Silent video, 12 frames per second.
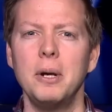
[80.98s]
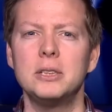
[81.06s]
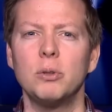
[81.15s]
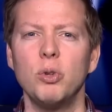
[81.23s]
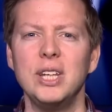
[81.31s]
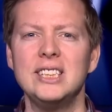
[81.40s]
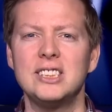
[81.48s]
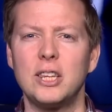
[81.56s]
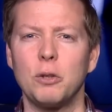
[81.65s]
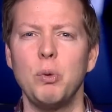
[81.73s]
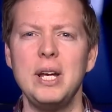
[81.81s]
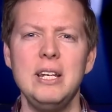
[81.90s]
going to release
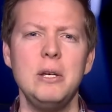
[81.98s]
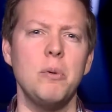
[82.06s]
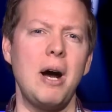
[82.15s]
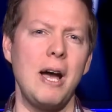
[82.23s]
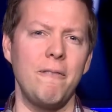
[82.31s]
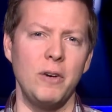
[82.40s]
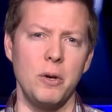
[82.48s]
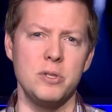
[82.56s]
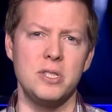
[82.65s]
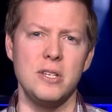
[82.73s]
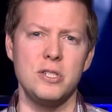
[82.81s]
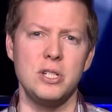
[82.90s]
three new
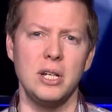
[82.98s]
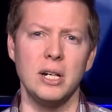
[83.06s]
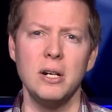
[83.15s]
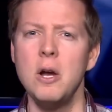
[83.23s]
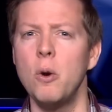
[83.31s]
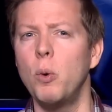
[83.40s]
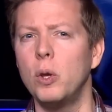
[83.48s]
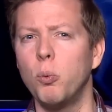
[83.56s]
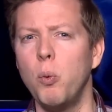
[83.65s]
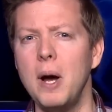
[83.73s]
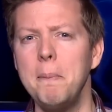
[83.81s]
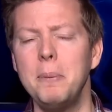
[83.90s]
iPhones this year, with
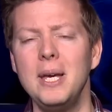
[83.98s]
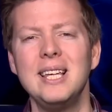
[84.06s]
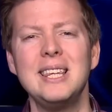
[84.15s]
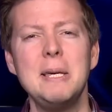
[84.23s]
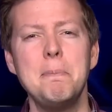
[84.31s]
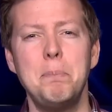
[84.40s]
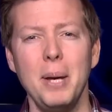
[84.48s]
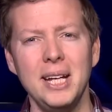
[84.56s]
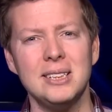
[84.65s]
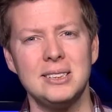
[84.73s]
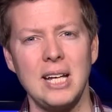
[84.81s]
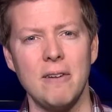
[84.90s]
one being the
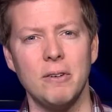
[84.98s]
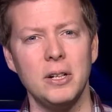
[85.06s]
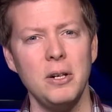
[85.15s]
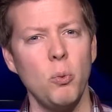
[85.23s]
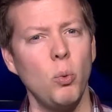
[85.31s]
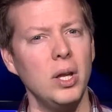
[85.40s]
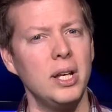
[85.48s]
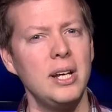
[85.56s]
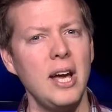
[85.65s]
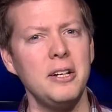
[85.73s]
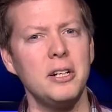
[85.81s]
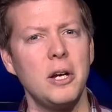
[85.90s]
biggest ever, while
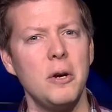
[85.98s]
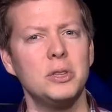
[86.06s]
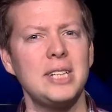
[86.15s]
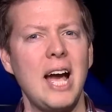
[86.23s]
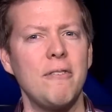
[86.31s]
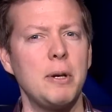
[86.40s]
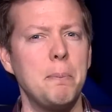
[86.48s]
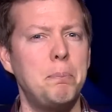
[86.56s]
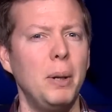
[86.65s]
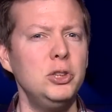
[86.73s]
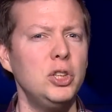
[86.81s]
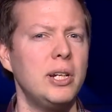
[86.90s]
another goes after
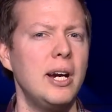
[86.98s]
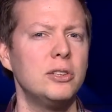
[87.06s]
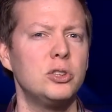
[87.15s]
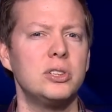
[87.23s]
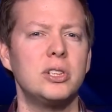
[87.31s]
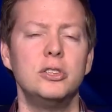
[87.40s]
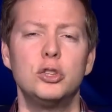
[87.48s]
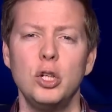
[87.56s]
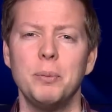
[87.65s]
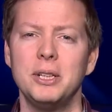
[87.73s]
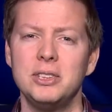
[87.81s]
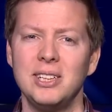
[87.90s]
budget-conscious
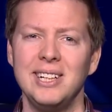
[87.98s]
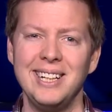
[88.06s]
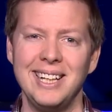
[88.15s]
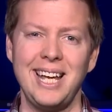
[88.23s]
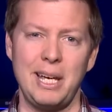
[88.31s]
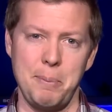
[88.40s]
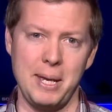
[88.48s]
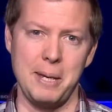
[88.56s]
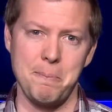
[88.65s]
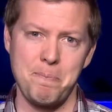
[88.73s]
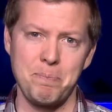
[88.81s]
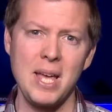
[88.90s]
consumers like me.